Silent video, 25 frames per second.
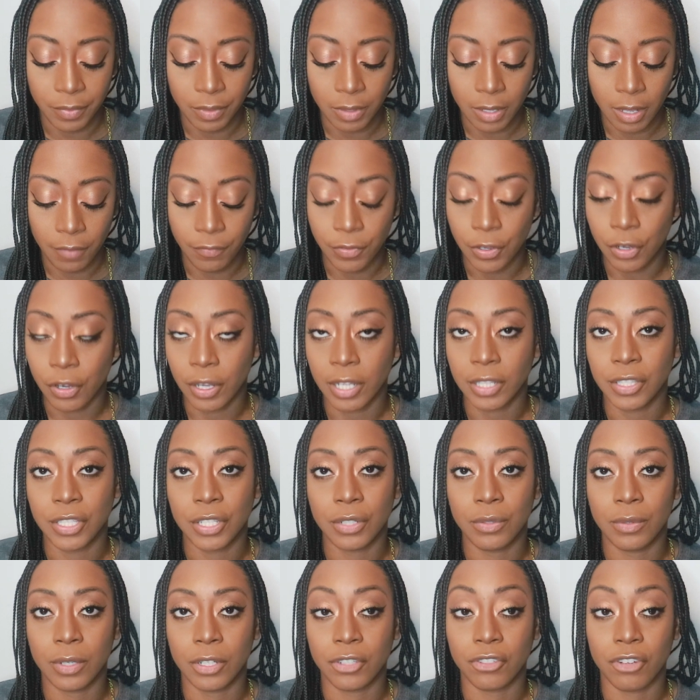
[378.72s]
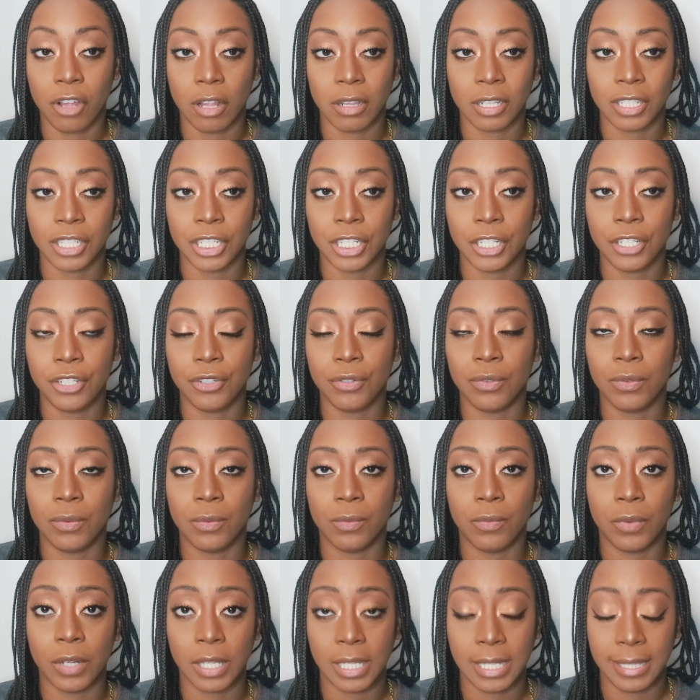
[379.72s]
If you're into astrology, you
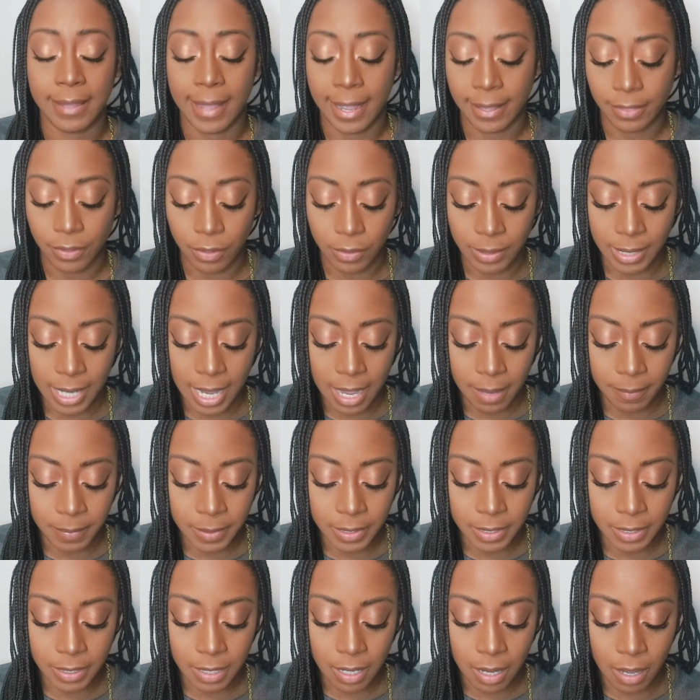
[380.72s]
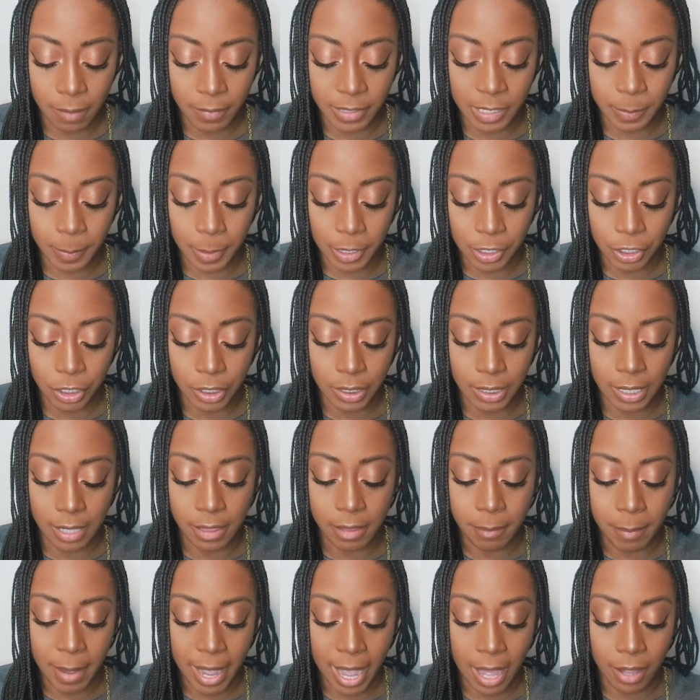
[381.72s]
really like those apps, especially
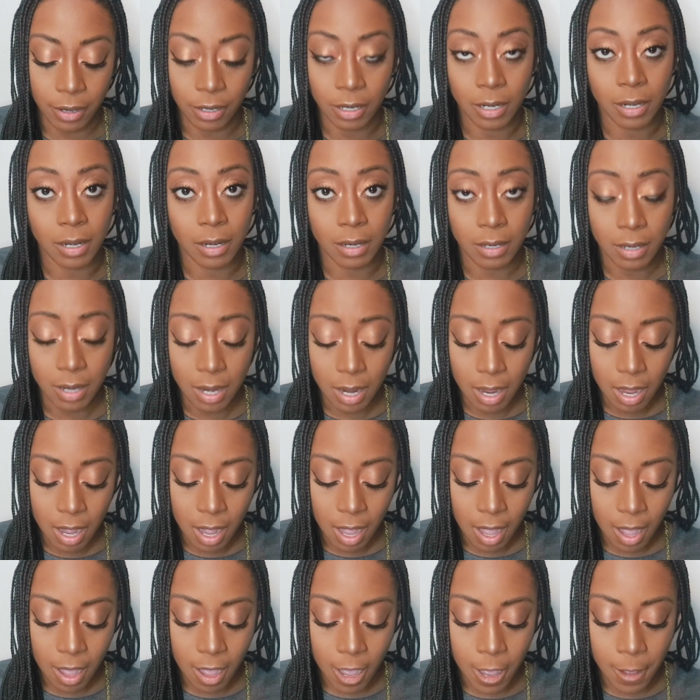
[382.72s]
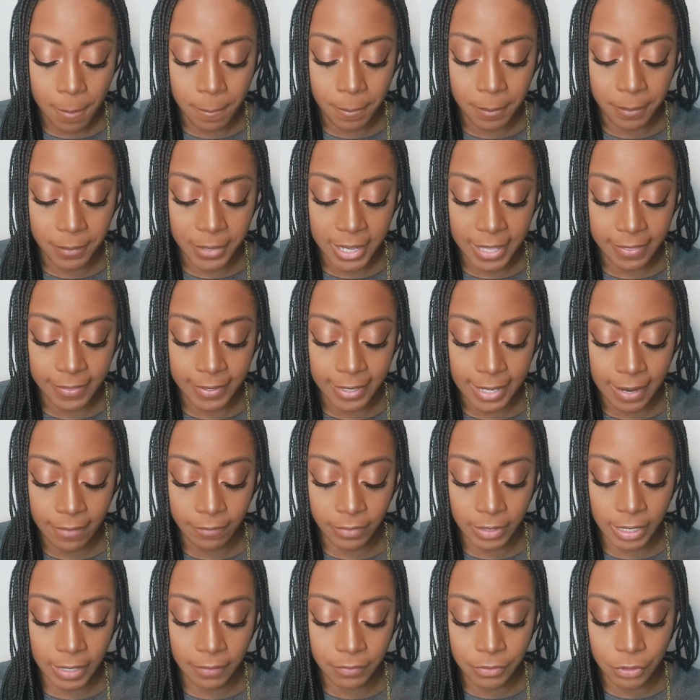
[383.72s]
the Pattern. And then I have
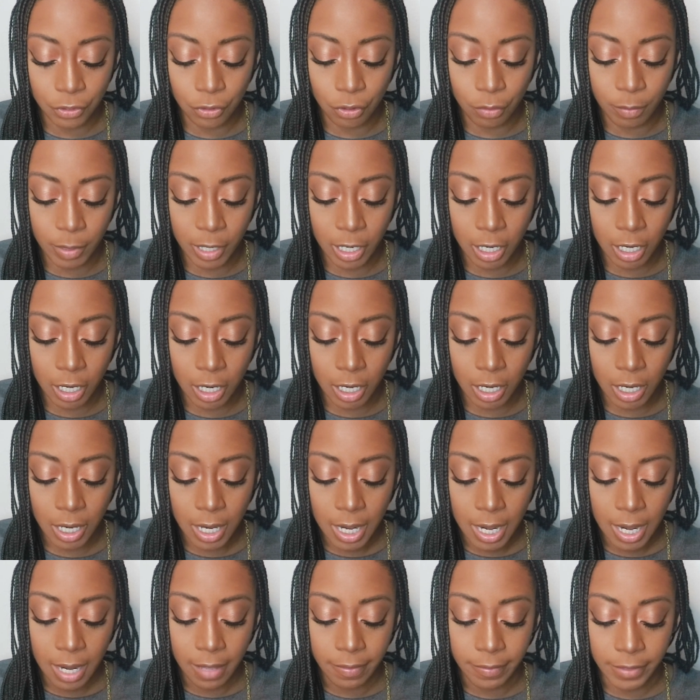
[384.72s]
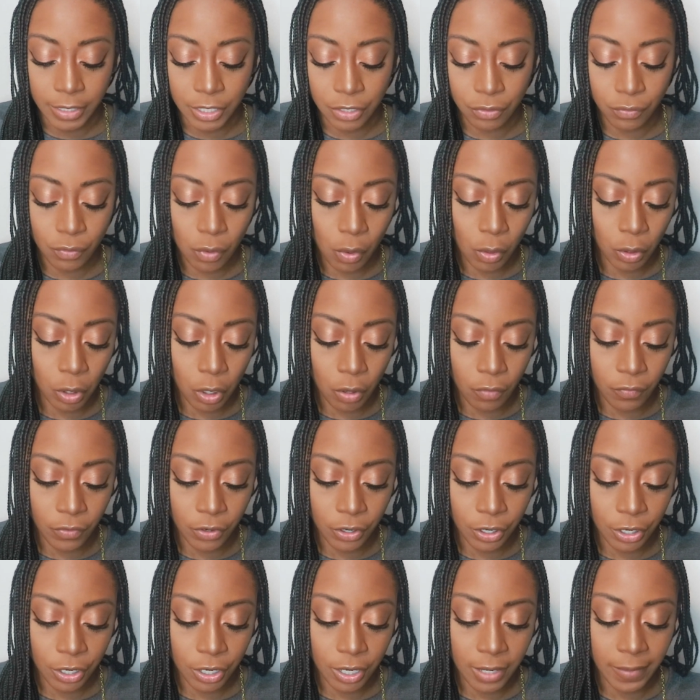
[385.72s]
Lyft, Uber, and I scroll
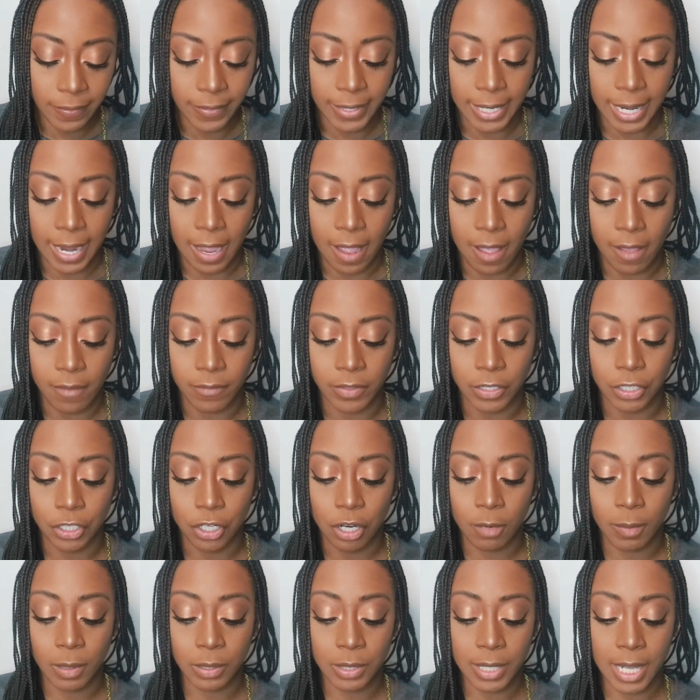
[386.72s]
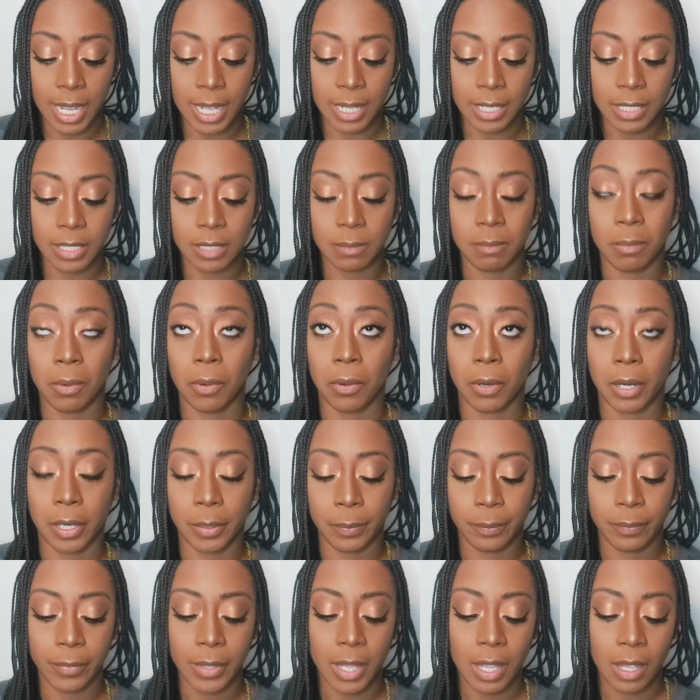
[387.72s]
over, and then I have TurboTax, boring.